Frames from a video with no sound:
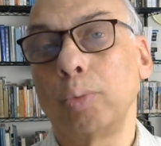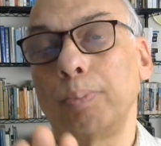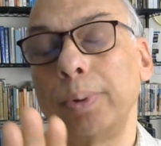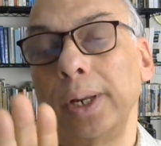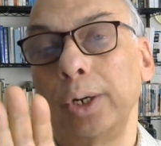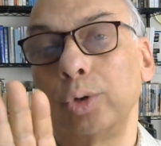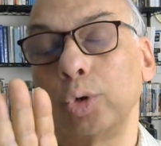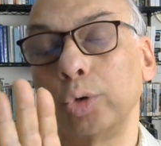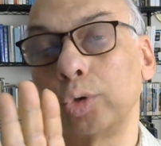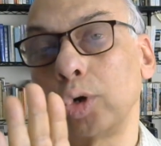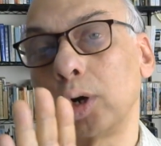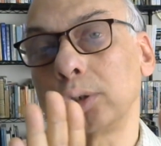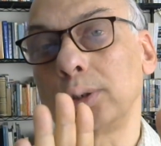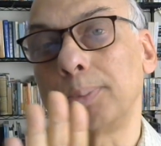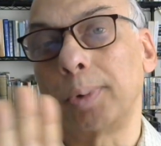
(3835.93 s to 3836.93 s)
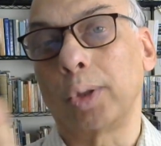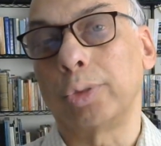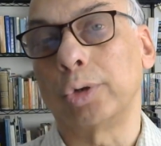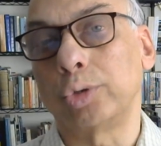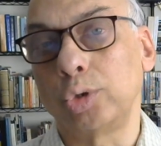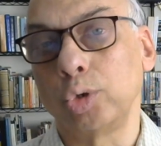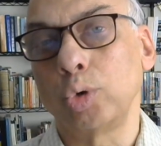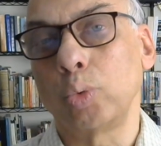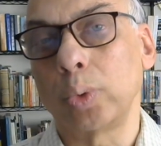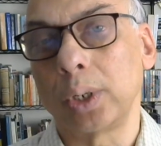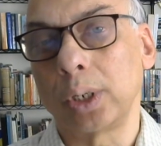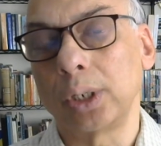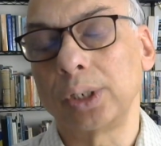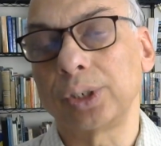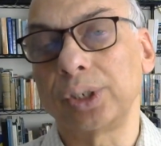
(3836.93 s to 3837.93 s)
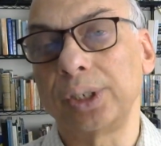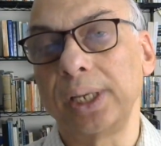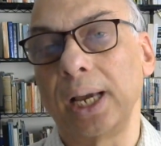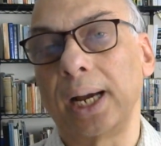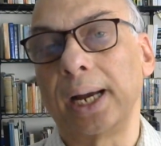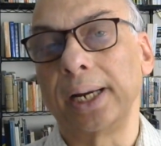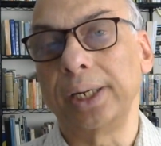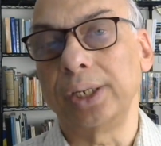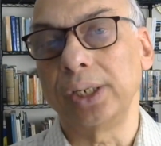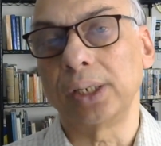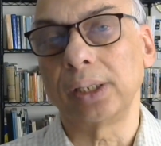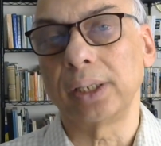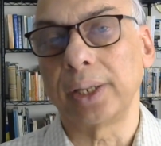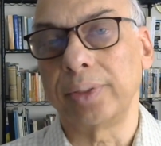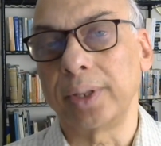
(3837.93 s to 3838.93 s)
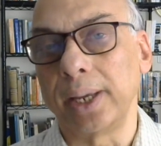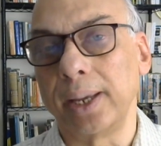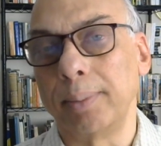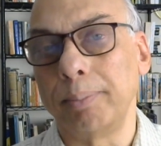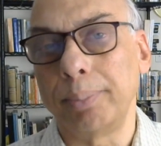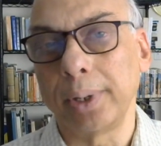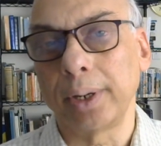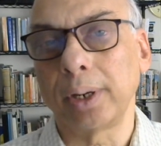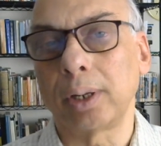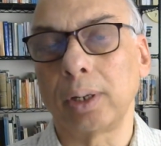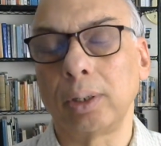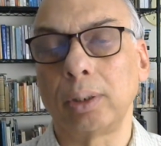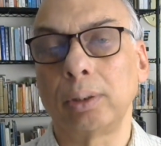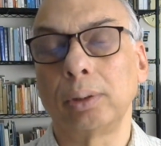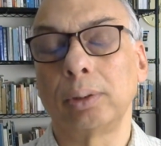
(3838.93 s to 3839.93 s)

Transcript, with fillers: Plato talks about the two worlds, the ideal and the empirical.